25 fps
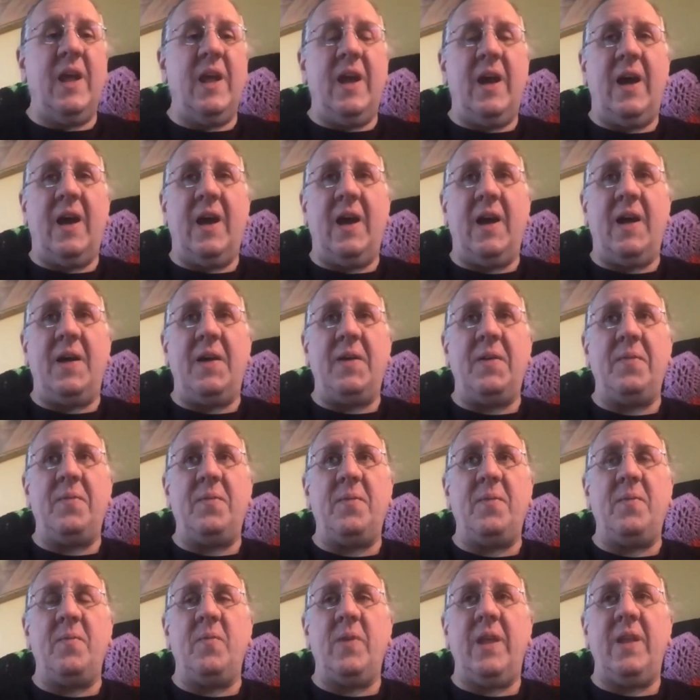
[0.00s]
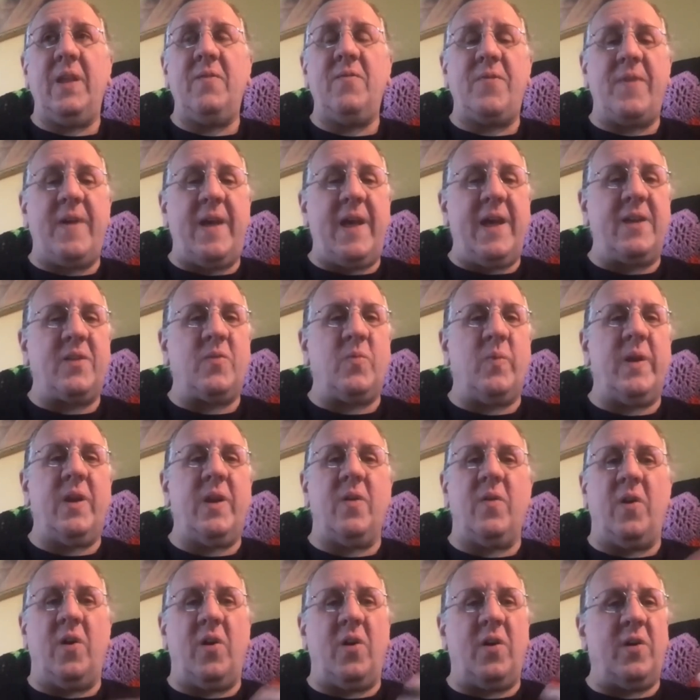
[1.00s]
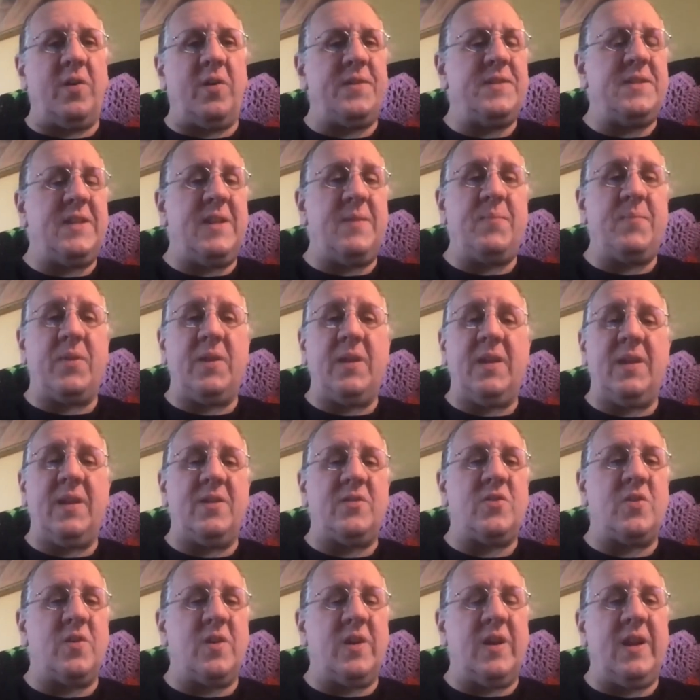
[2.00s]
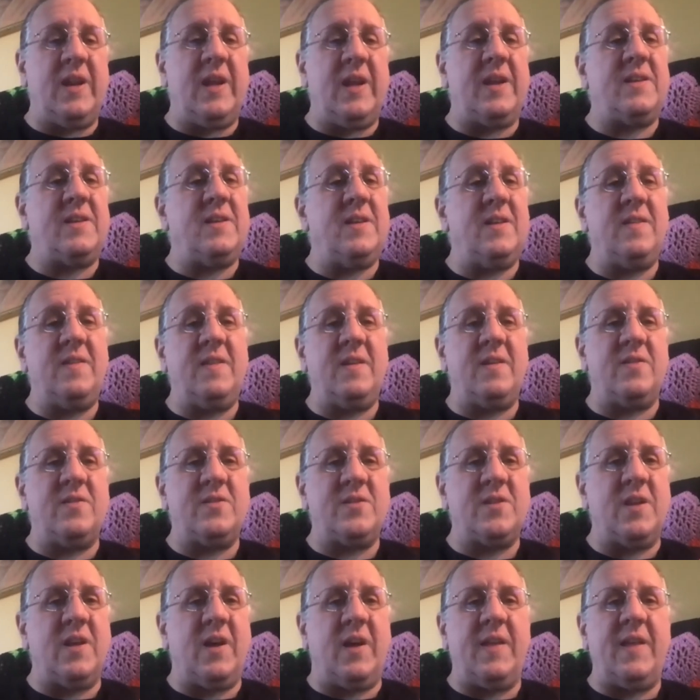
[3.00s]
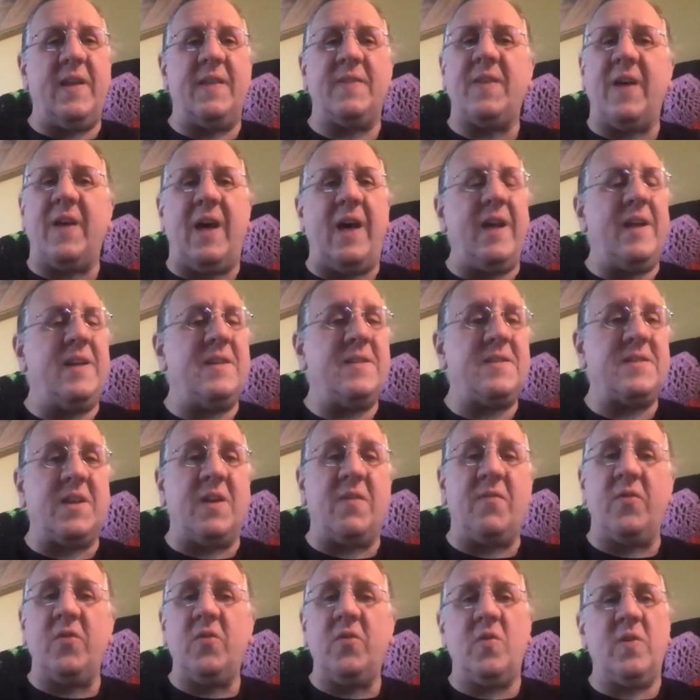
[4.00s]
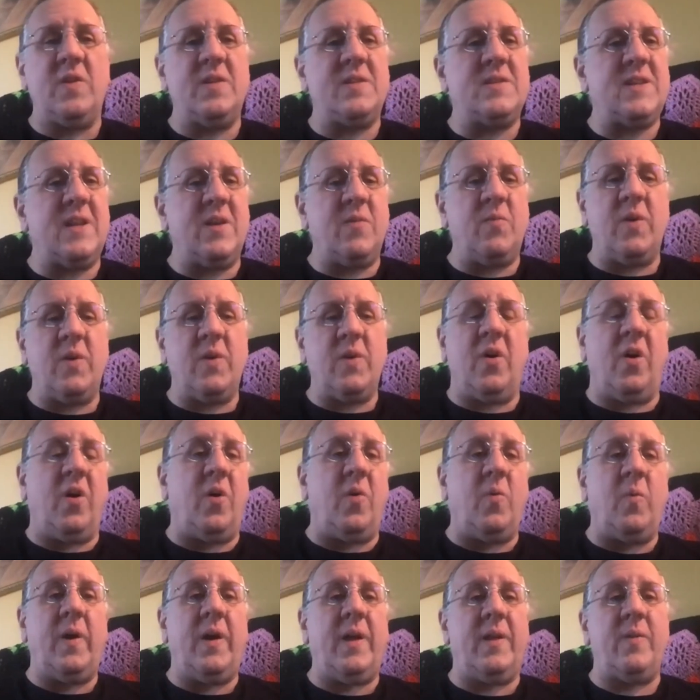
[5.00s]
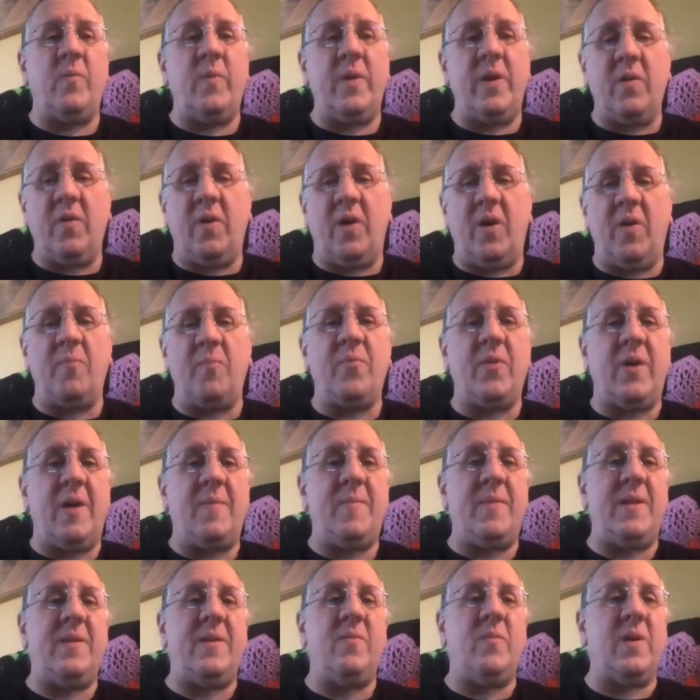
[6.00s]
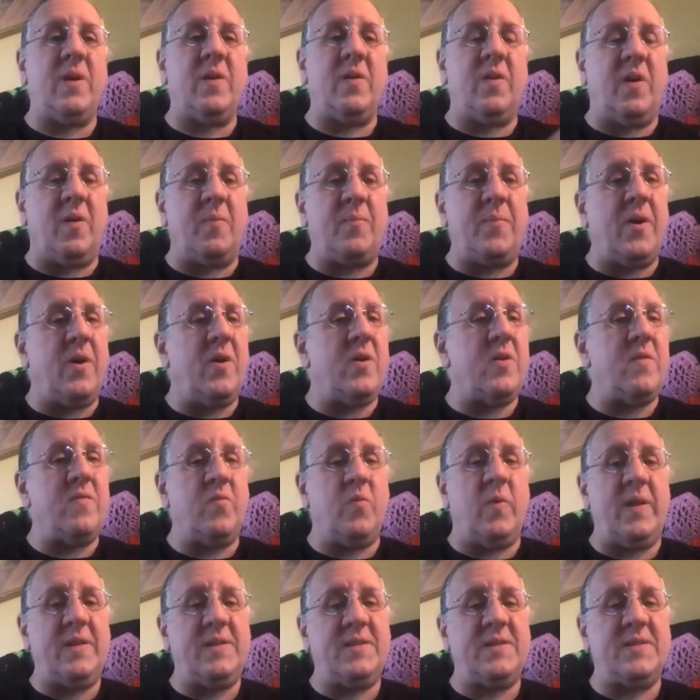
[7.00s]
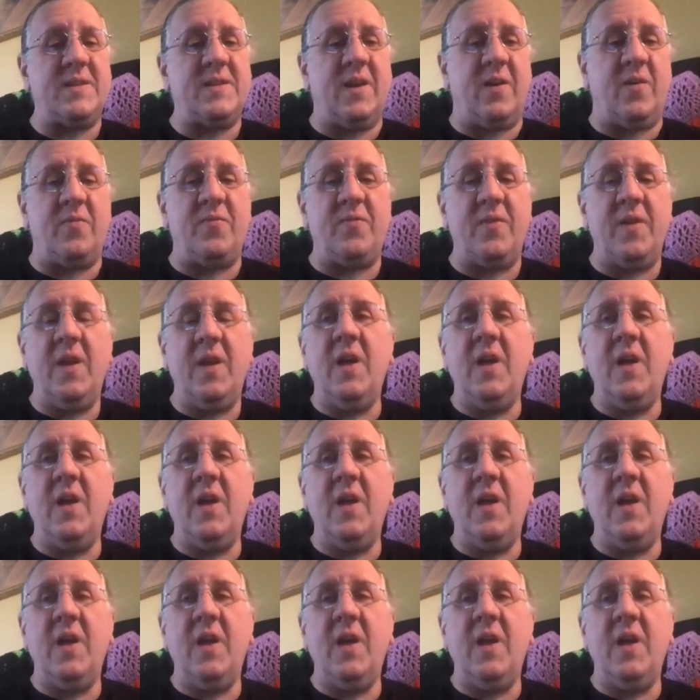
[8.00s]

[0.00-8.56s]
In fact, we are all deeply interconnected. There's at the highest level, you could say we're all one. We're all Brahman. We're all part of one self.